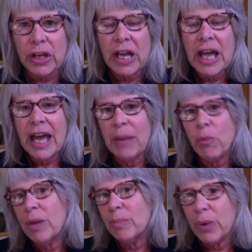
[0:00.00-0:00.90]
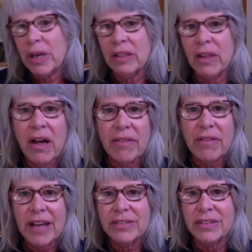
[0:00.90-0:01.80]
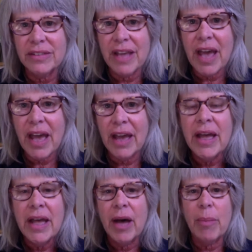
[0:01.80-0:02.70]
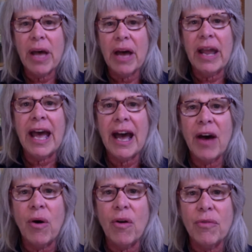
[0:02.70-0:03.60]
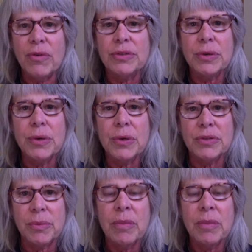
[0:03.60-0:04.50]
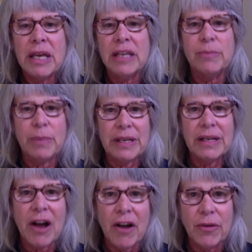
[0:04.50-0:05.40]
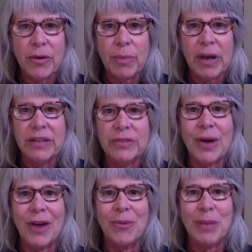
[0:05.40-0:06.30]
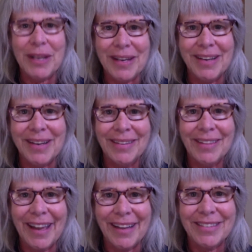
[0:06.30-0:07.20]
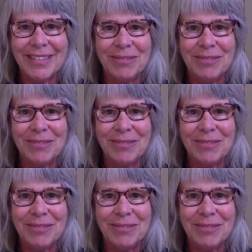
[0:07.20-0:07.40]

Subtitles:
at what Bret Love has to say about how over-tourism is being covered by the travel media. Thanks.